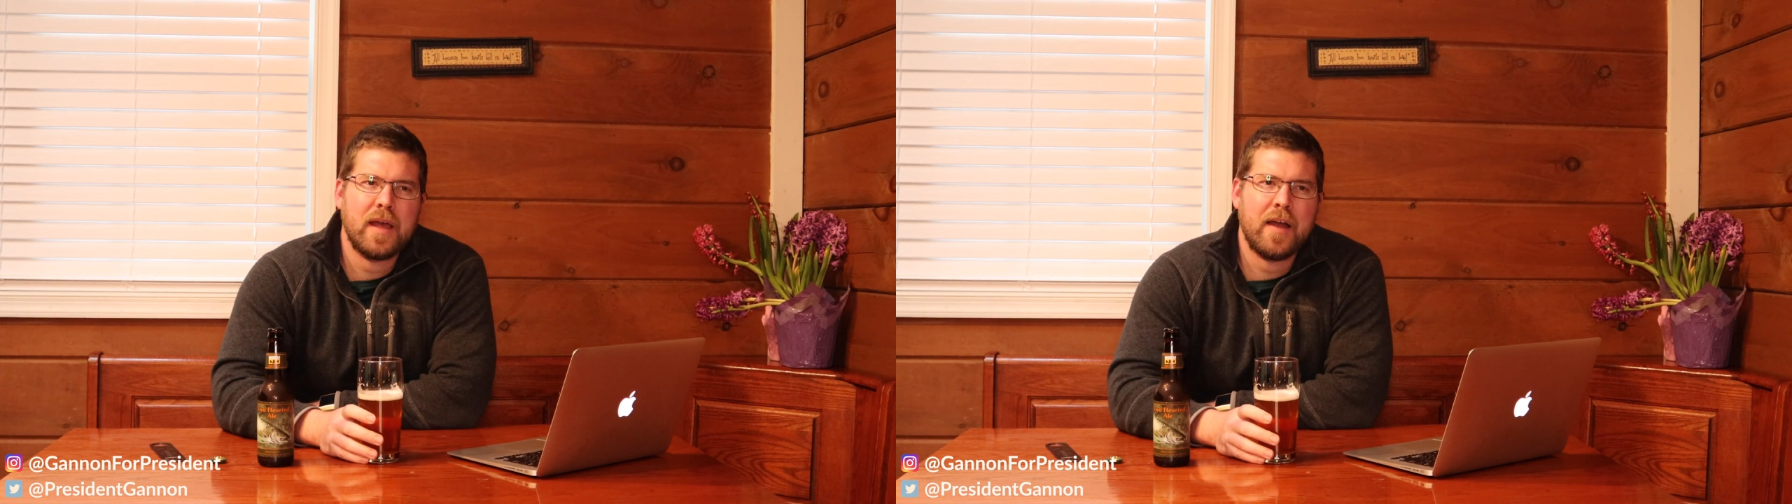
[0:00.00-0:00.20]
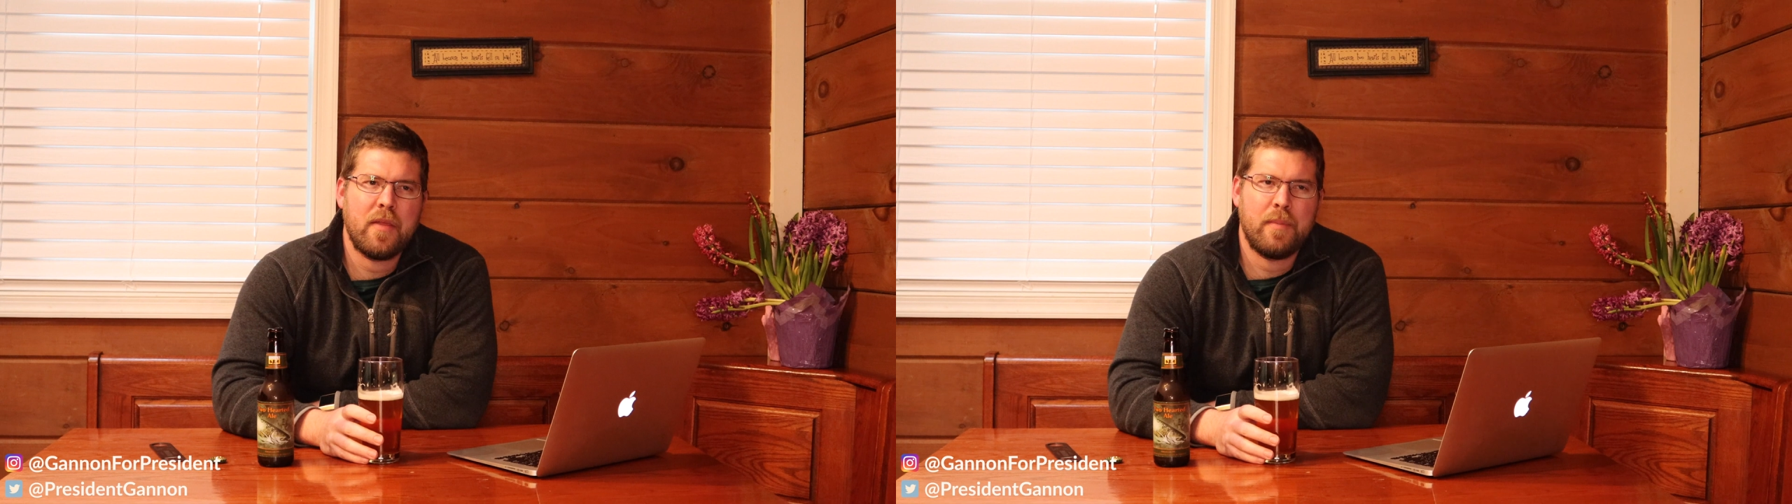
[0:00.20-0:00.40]

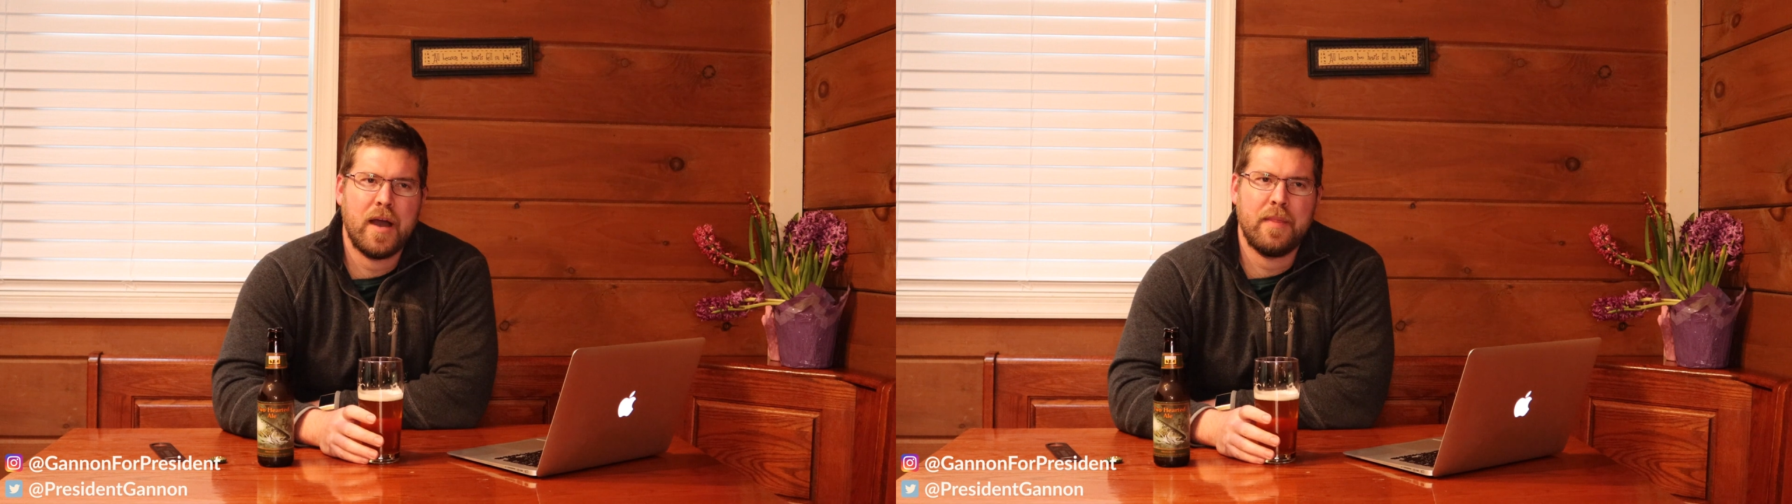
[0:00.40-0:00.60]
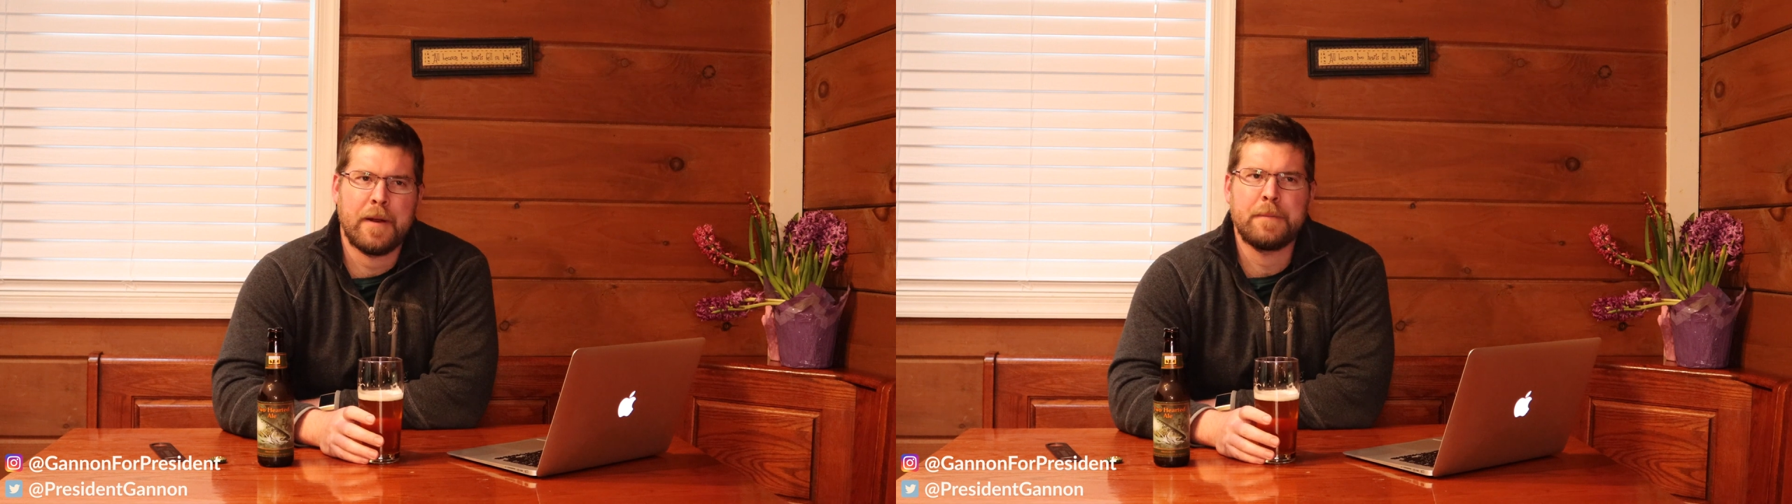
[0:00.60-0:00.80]
I got the
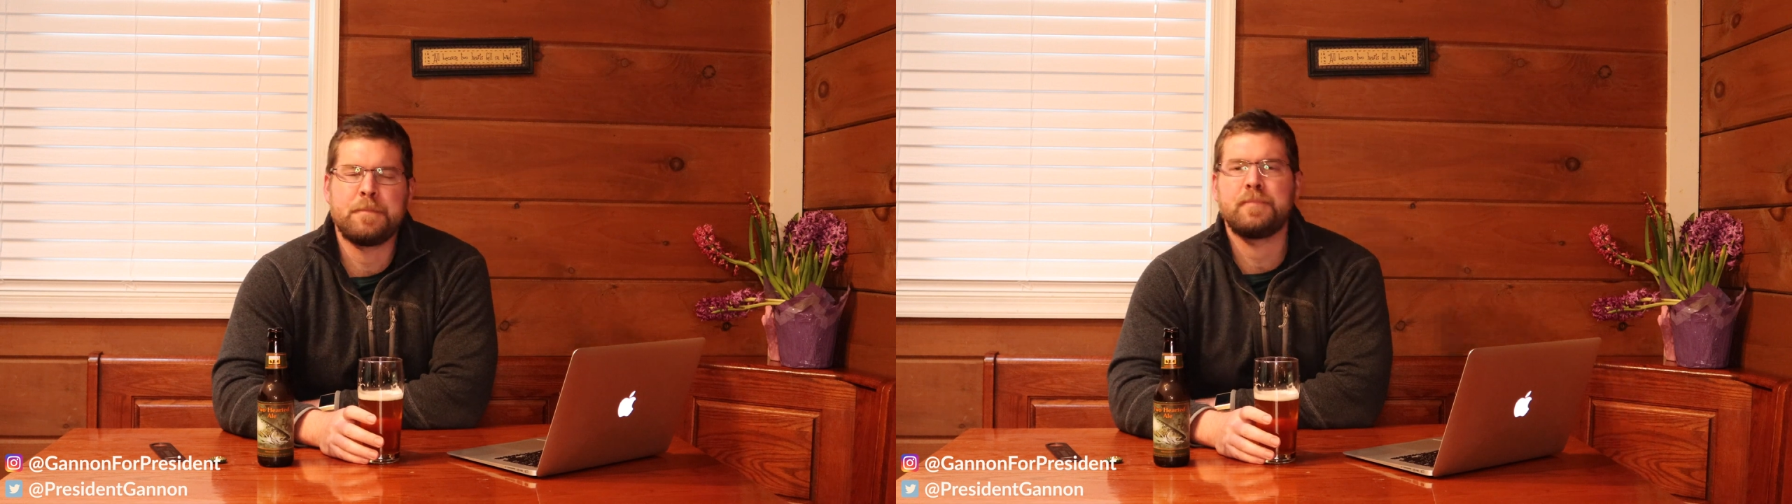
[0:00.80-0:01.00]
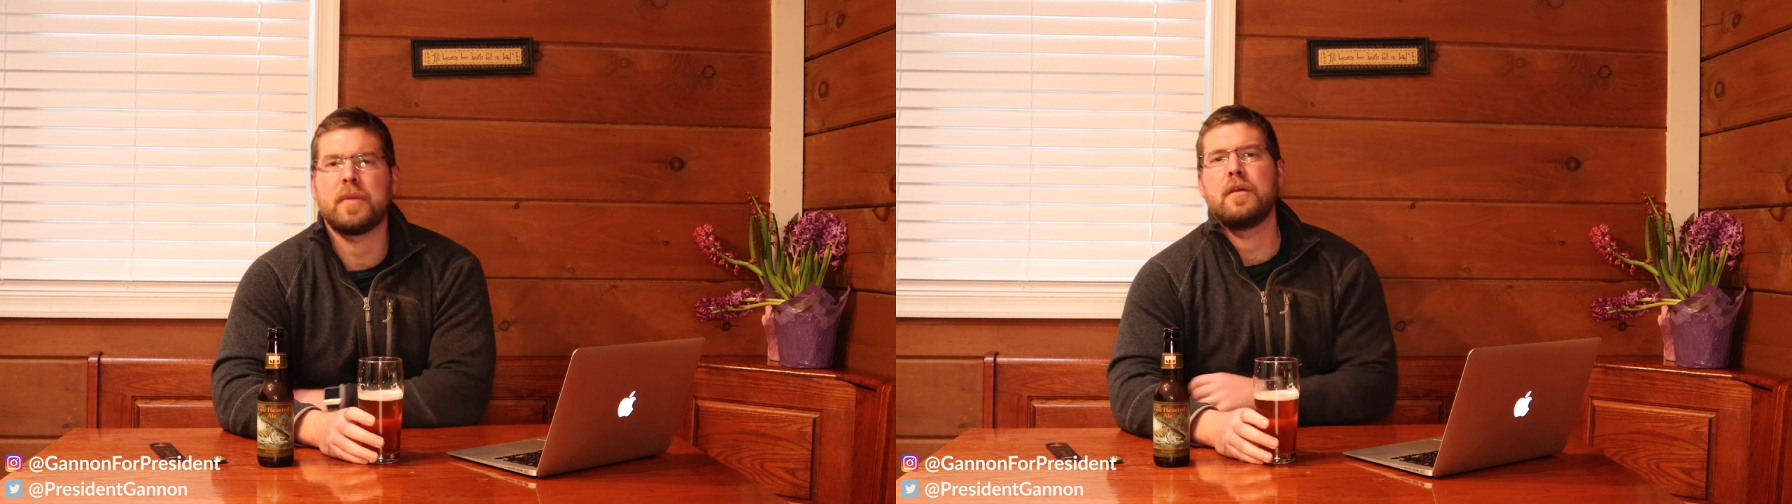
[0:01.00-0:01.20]
pine there.
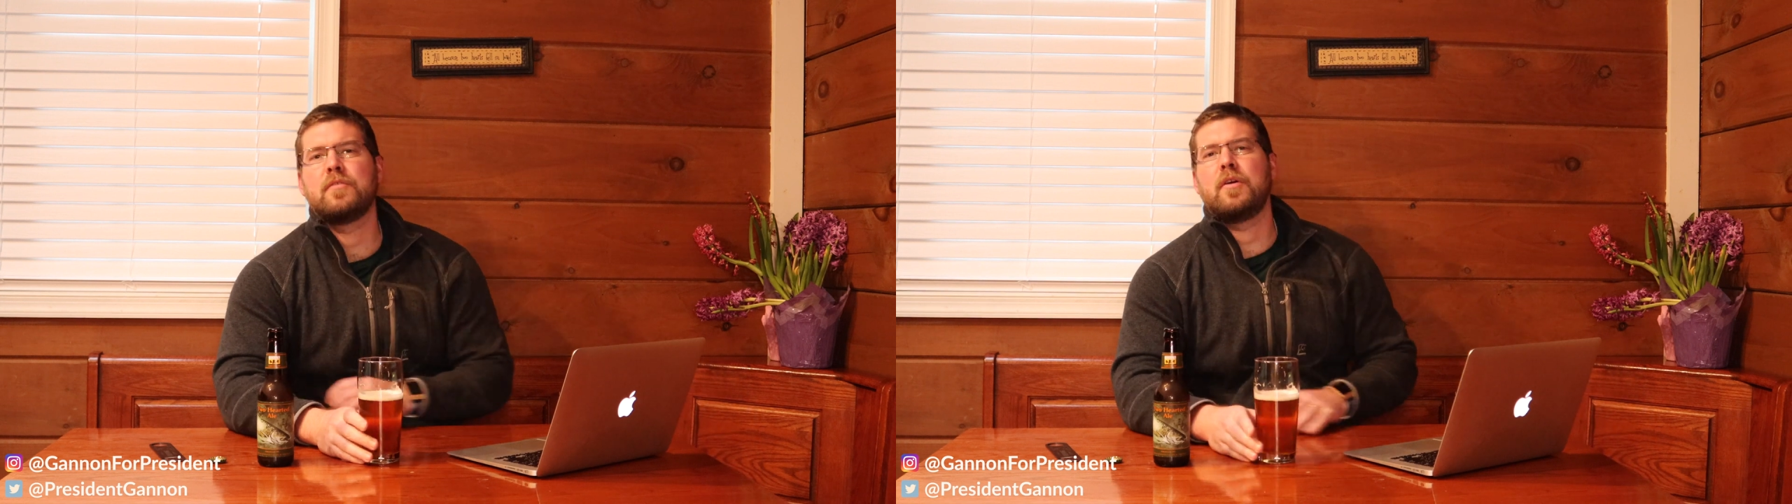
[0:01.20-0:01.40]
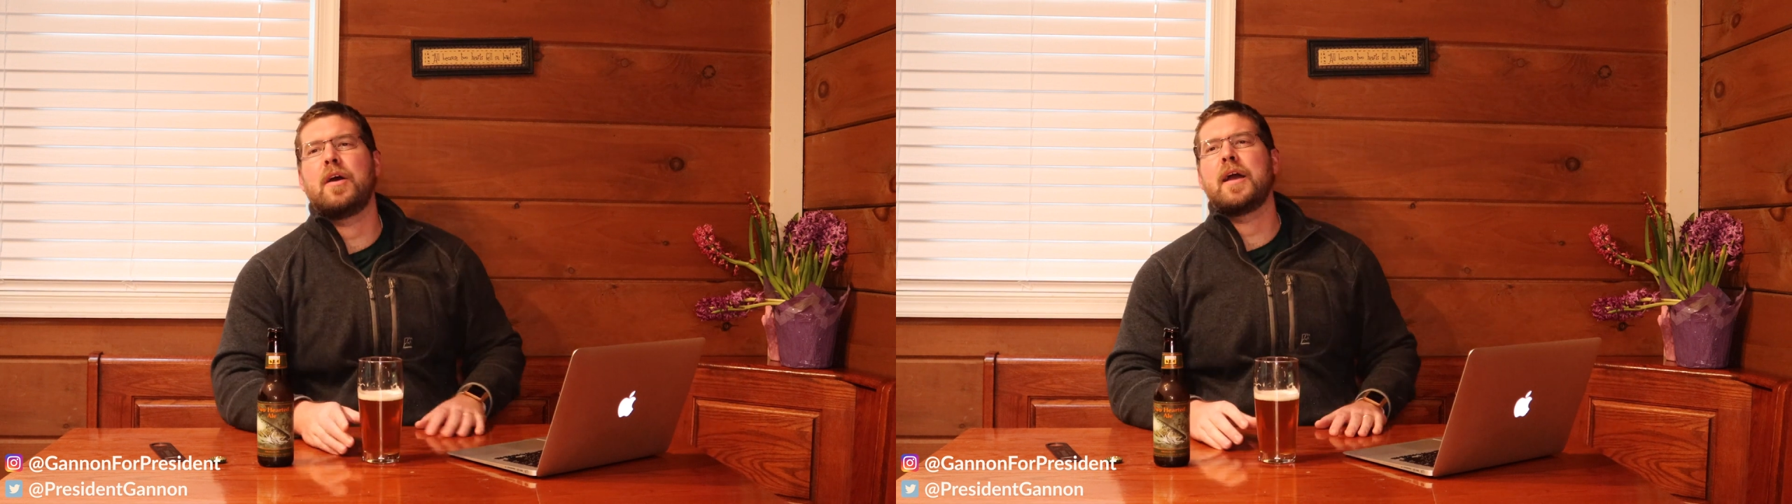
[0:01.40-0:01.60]
So